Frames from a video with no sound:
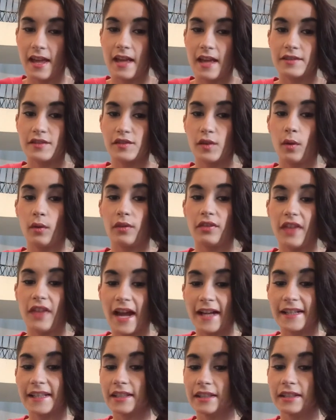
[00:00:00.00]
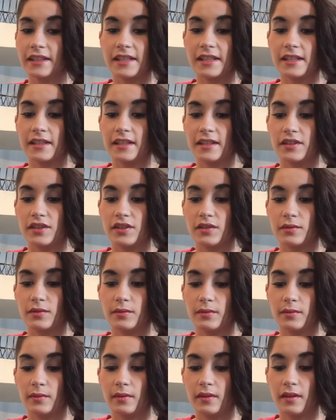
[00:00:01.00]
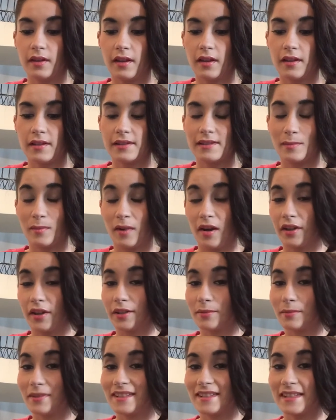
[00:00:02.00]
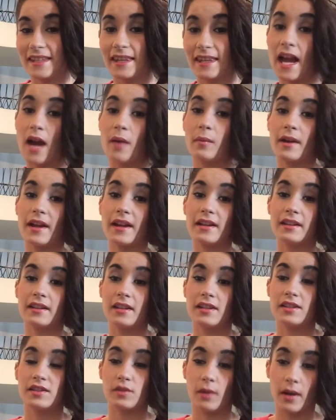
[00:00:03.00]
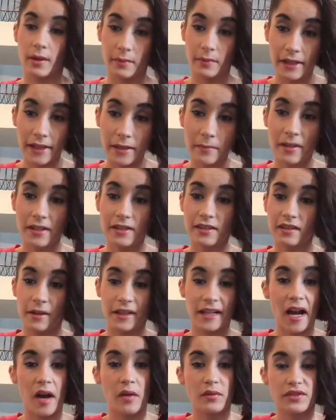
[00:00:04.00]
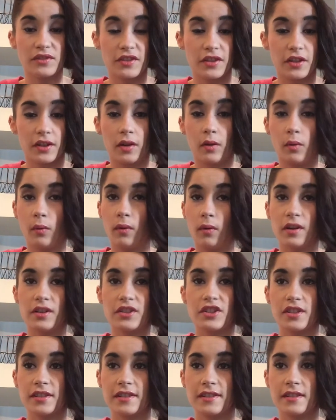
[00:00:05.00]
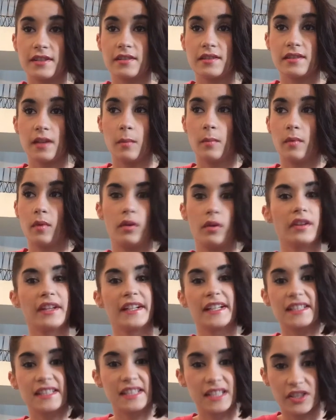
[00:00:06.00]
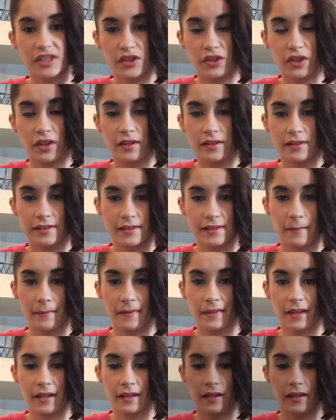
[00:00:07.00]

So that can lead into some arguments in that way. So I recommend a counselor, or just or like a teacher or something.